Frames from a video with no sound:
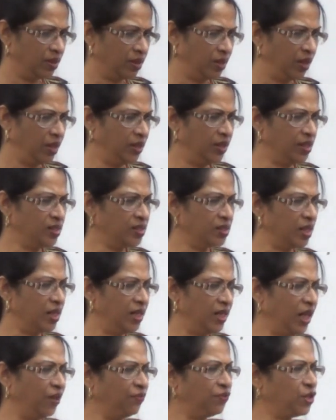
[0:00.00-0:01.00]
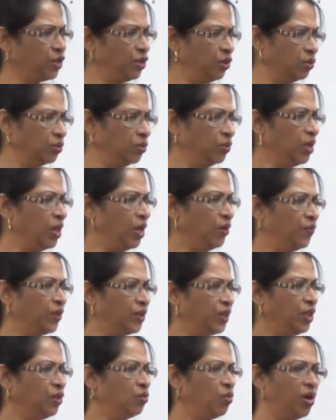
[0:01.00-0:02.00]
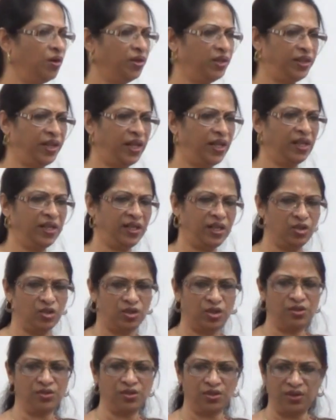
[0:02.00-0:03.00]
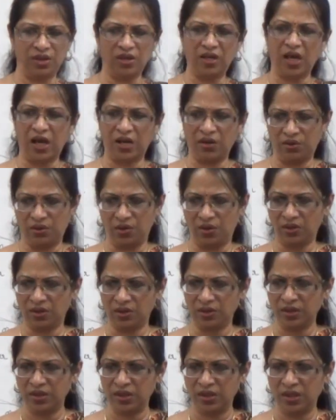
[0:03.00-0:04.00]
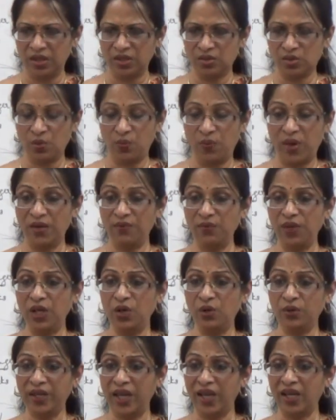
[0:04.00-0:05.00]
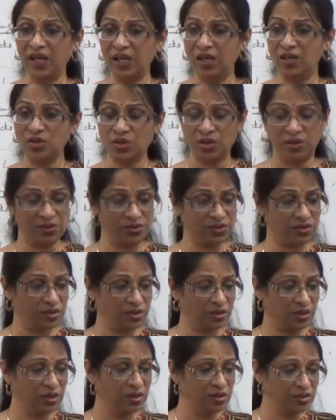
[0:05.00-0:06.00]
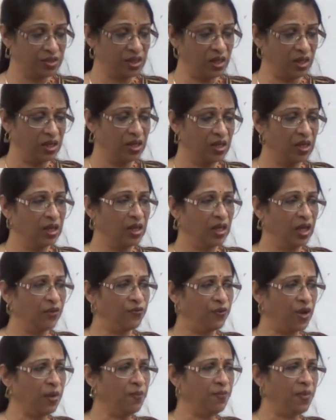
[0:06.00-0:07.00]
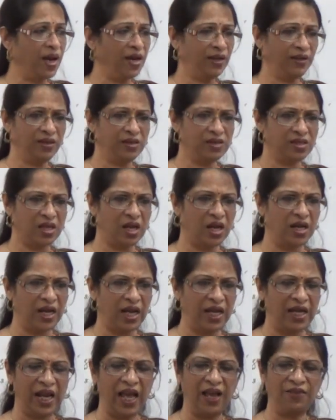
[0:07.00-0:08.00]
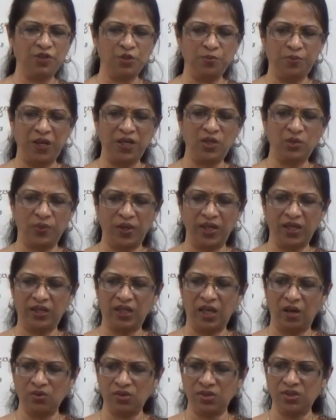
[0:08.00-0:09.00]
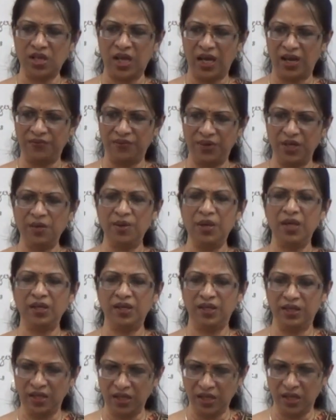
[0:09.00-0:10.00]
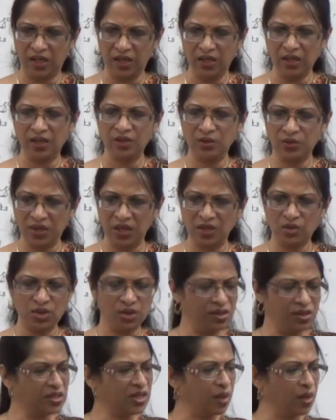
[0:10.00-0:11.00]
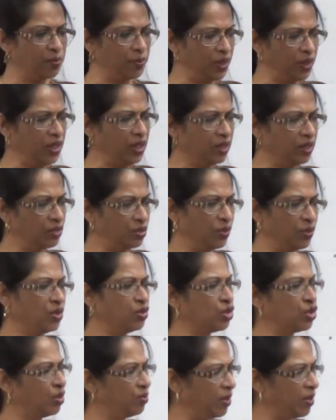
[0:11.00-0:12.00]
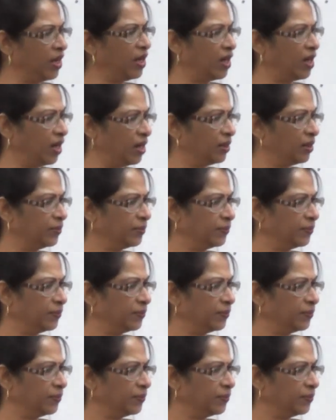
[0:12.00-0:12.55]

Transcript: It is left to you whether you want to take an insurance on your car or not. So when will you take an insurance? See, if I'm buying this car, I'll have to pay 20,000 every year to the insurance company to insure my car.